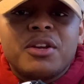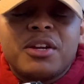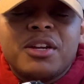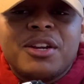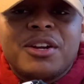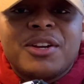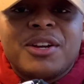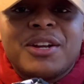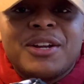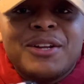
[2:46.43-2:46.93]

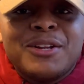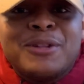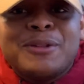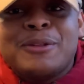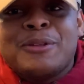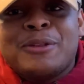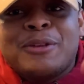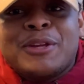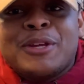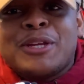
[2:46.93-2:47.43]
here,
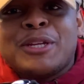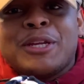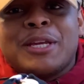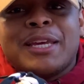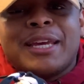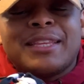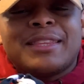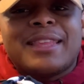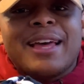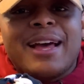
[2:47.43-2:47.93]

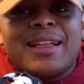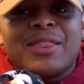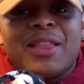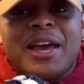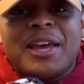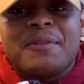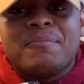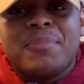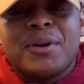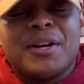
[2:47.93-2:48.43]
hit that
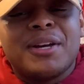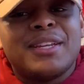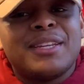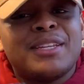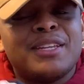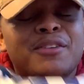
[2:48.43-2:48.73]
like button. And